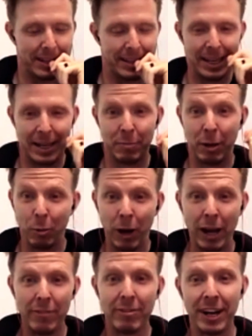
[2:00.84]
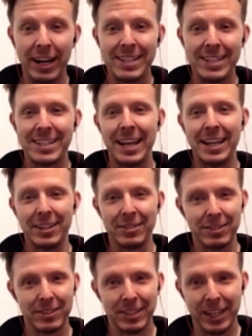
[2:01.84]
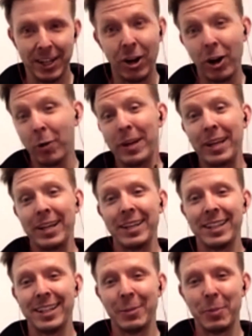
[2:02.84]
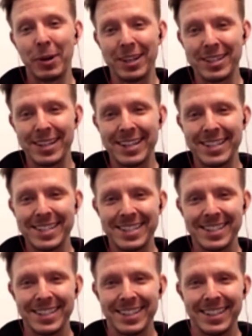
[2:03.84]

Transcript: that my wife and I stay in, in harmony in the process,